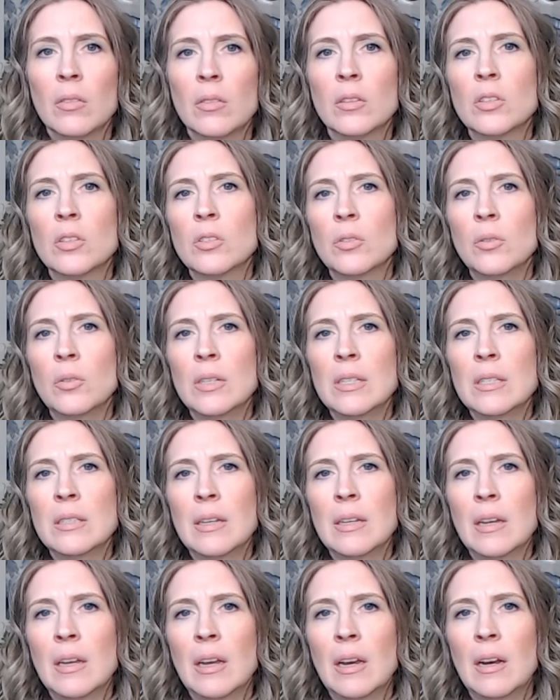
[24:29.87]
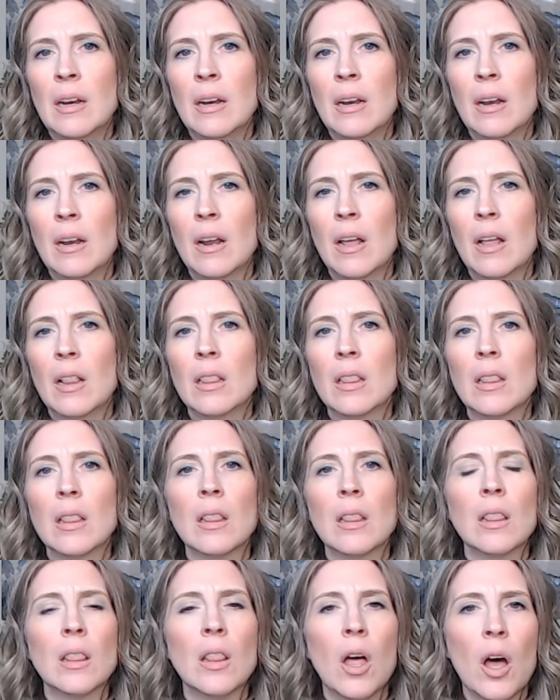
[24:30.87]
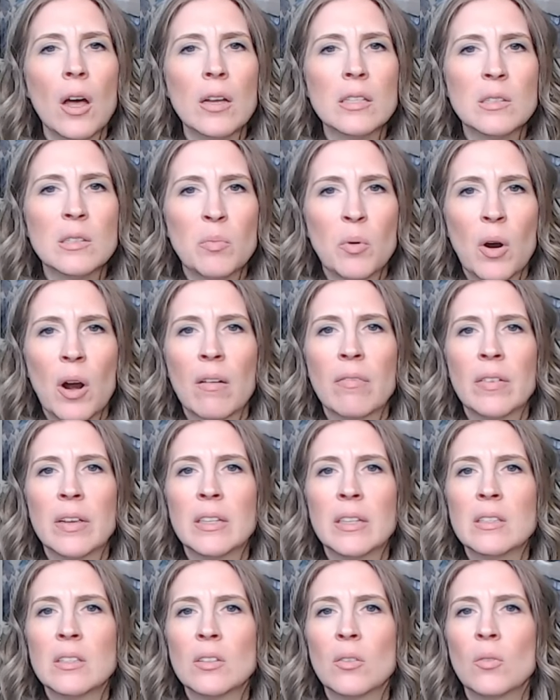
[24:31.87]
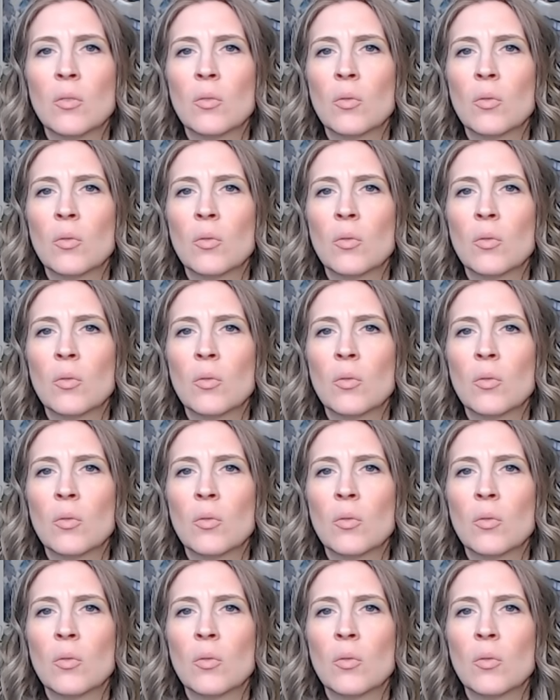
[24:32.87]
The suit is seeking lost profits,